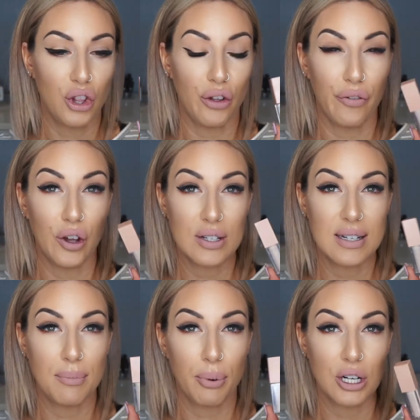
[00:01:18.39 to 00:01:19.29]
the first
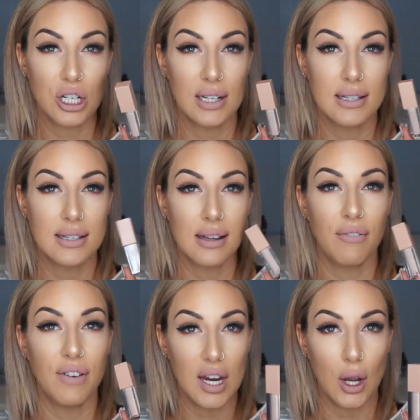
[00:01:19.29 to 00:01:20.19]
impressions
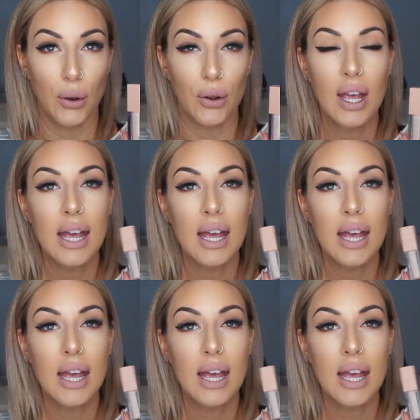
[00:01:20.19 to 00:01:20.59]
video.